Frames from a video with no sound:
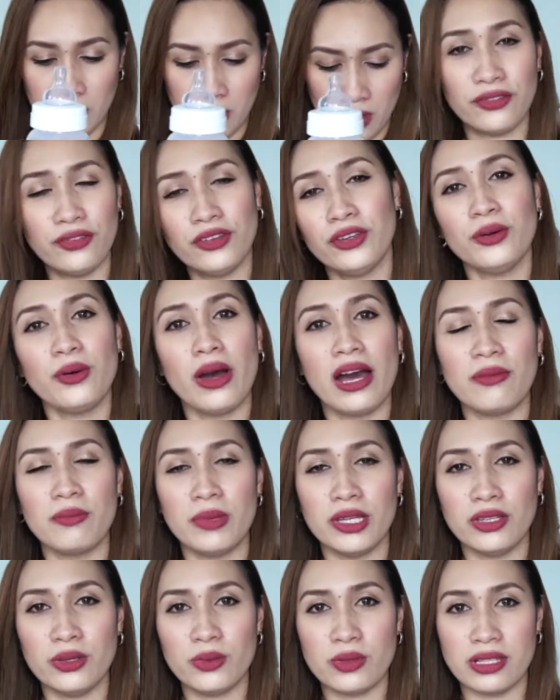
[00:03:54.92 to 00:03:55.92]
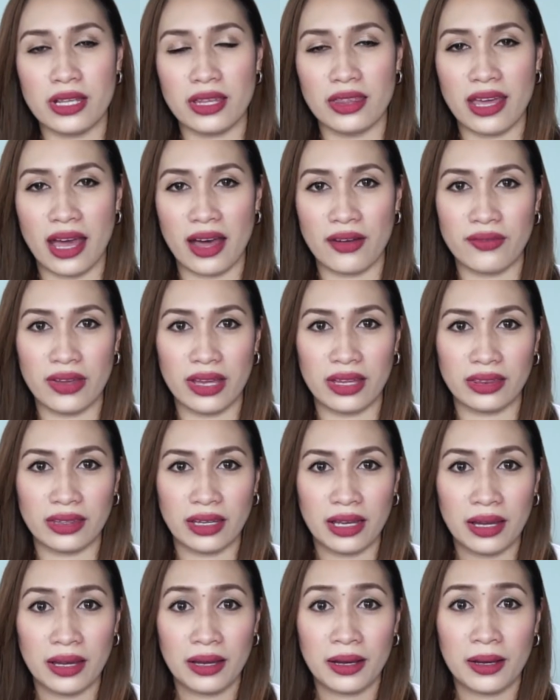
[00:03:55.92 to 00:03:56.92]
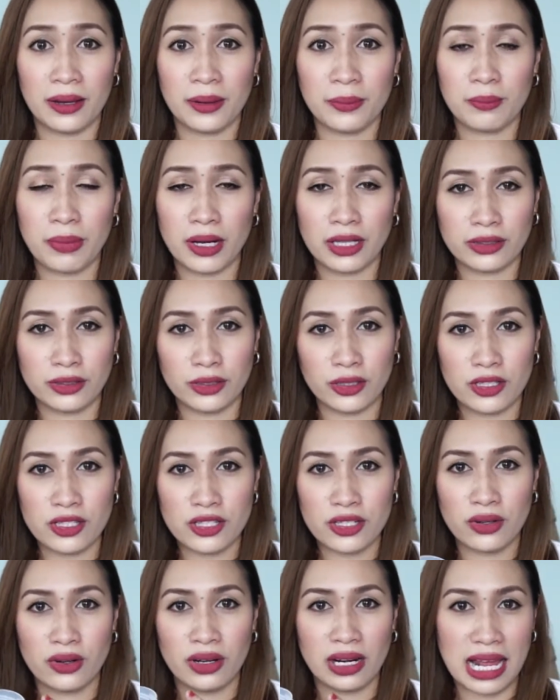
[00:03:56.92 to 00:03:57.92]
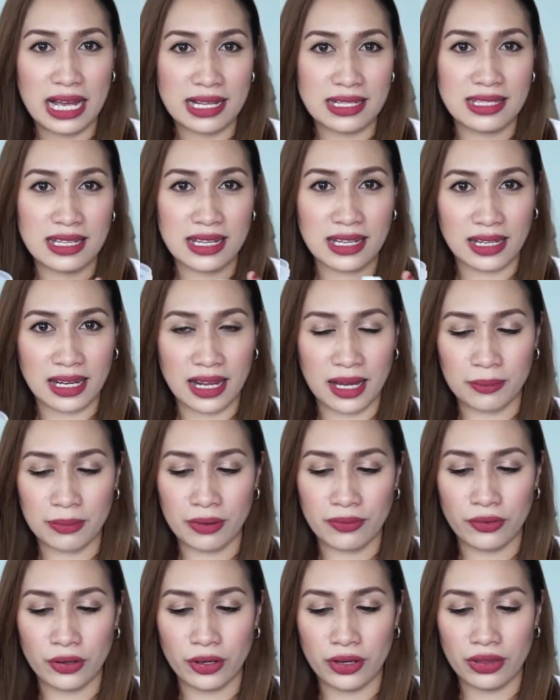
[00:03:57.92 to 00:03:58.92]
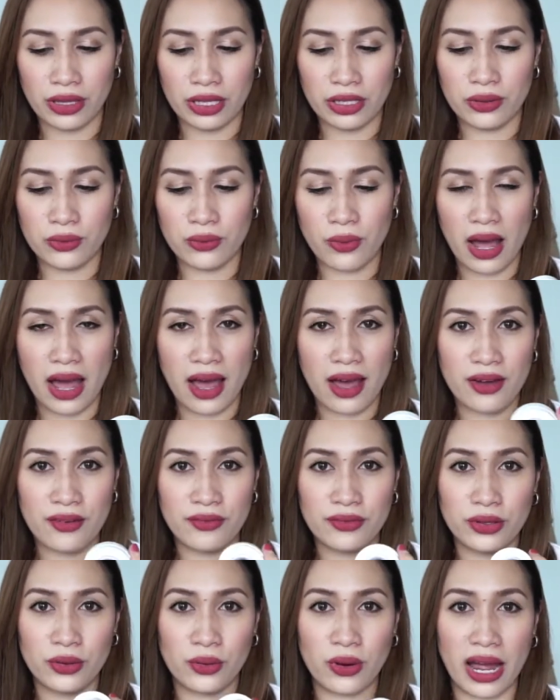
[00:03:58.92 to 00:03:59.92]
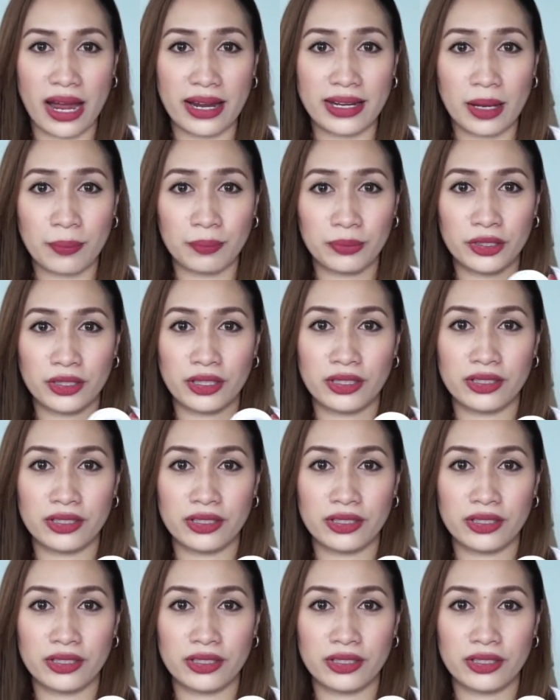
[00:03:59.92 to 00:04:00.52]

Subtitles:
Few have been using the Avent bottles, yung classic lang before. They do have yung adapter